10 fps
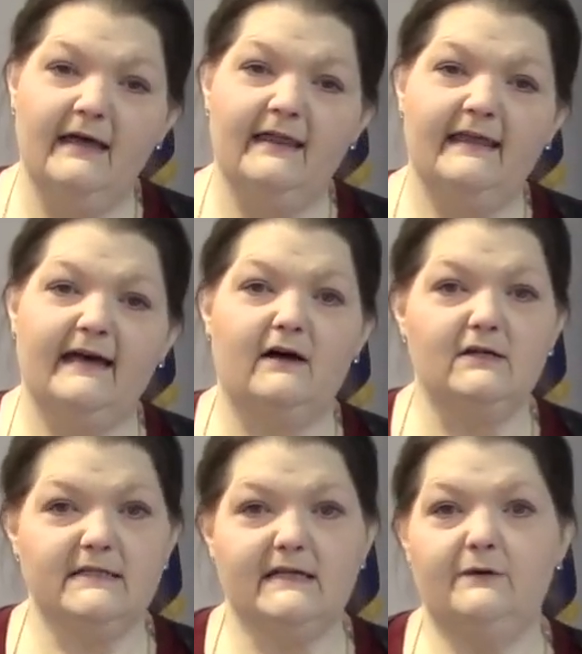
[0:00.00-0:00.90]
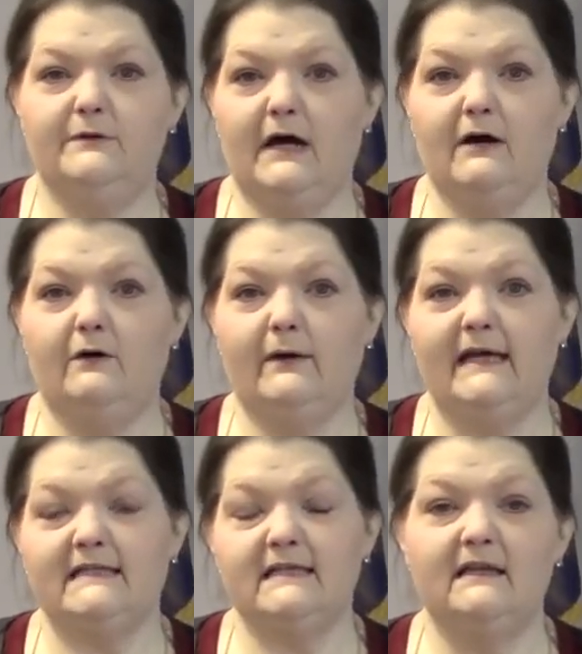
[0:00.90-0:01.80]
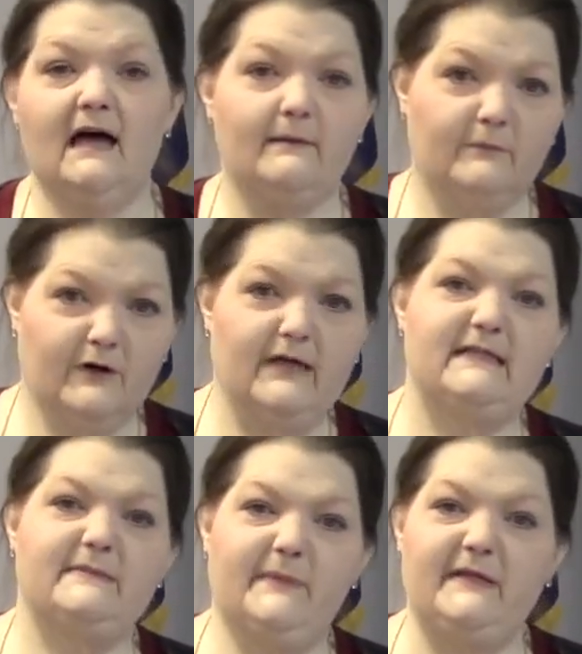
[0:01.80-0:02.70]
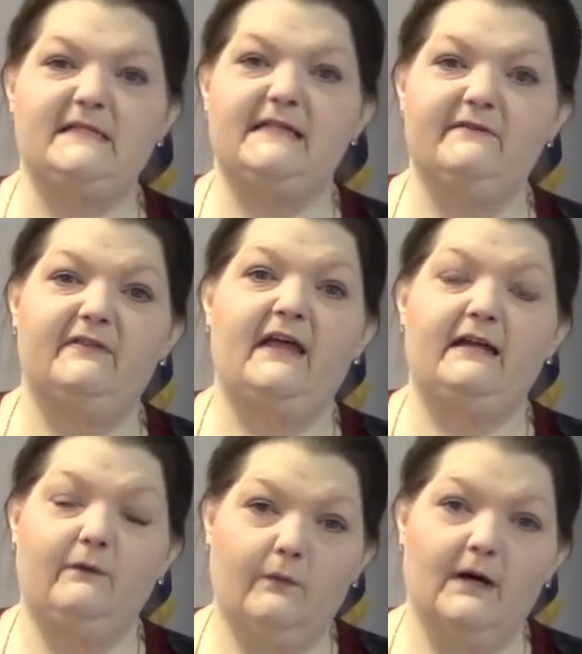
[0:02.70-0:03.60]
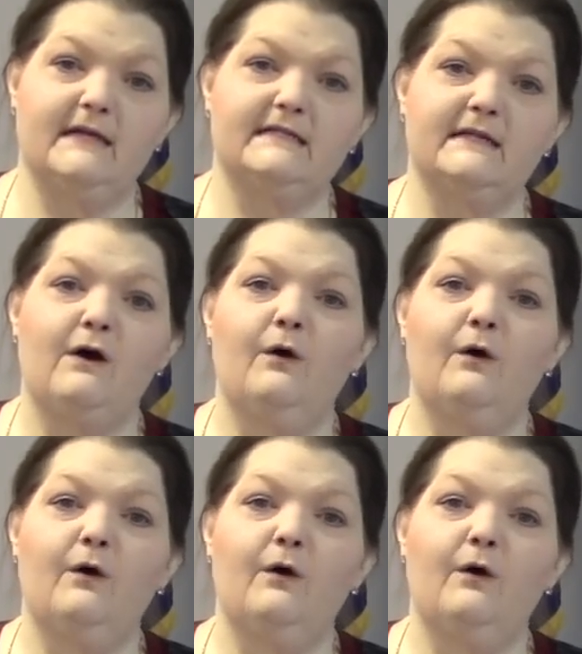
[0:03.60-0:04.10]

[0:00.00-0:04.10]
They also know it's a lot more expensive than it was